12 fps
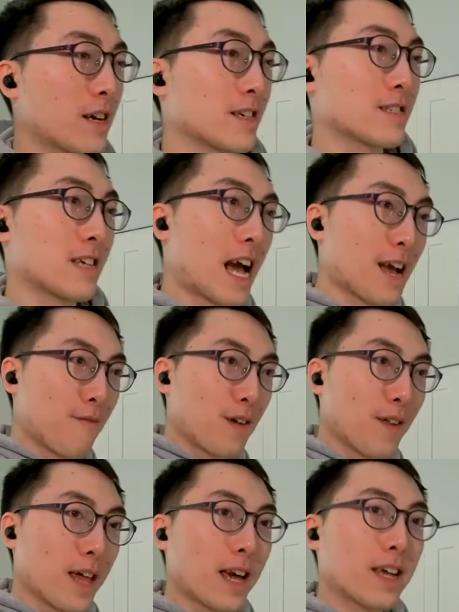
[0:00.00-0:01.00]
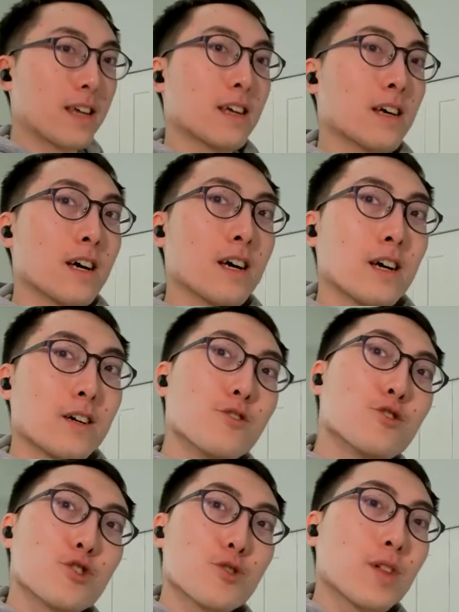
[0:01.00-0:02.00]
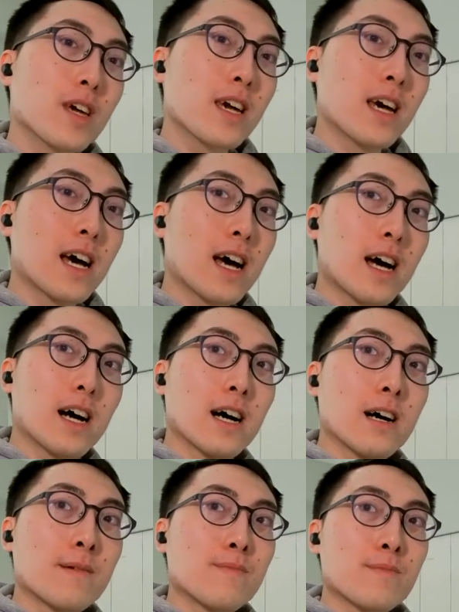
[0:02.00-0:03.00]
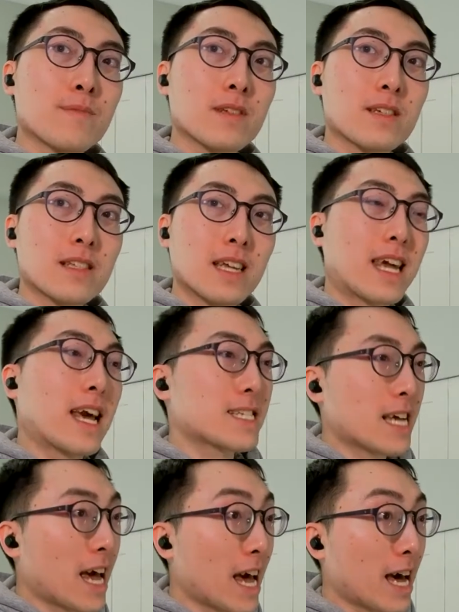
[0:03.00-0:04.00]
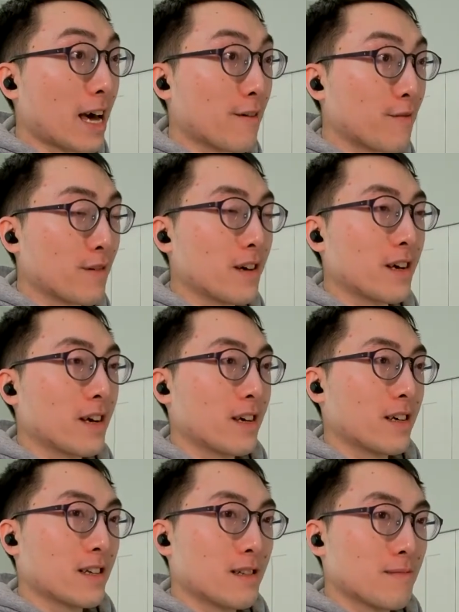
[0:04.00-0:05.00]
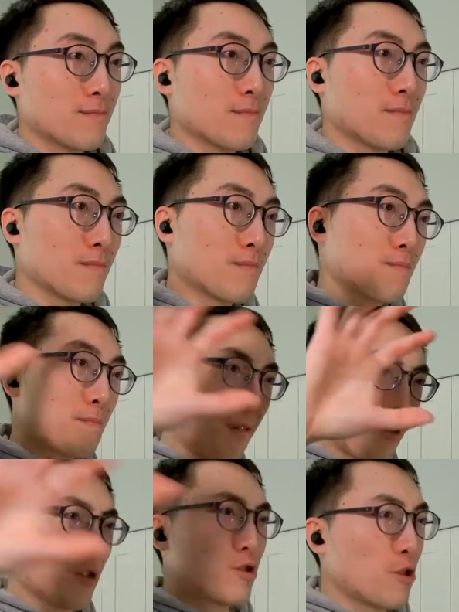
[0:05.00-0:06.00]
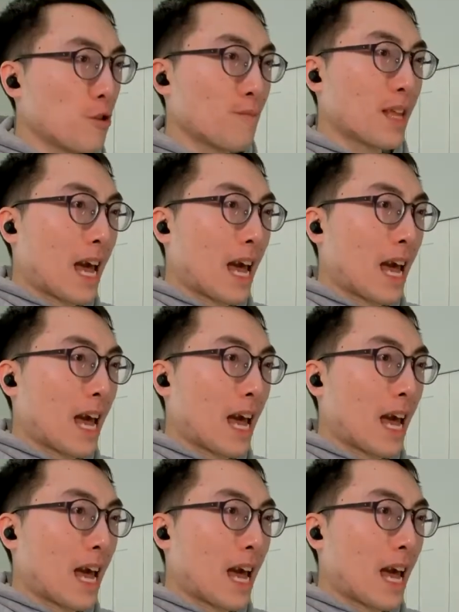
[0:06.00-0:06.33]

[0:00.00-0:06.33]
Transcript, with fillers: because i feel like usually um, the guests i have through zoom